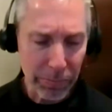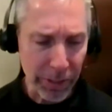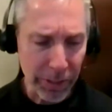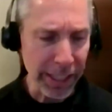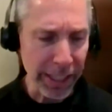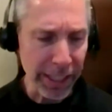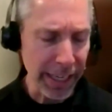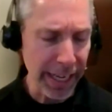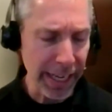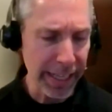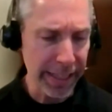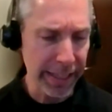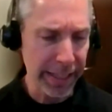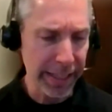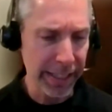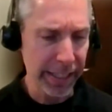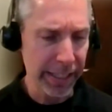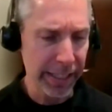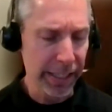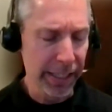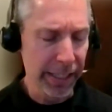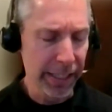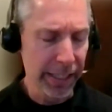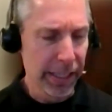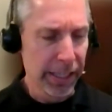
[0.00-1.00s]
I
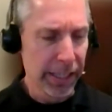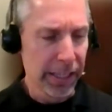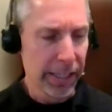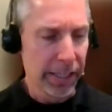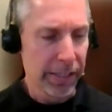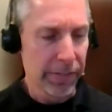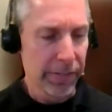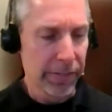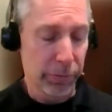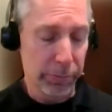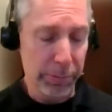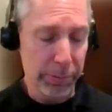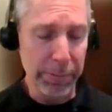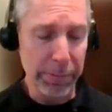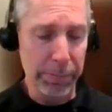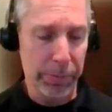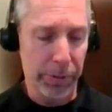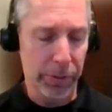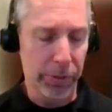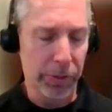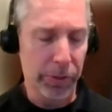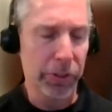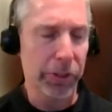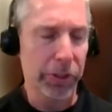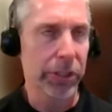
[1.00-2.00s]
think for me
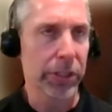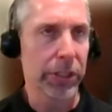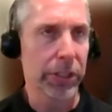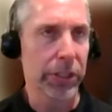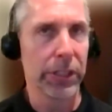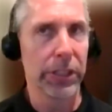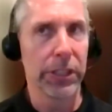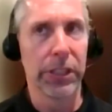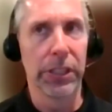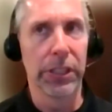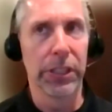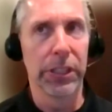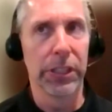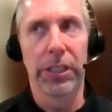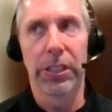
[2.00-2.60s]
personally,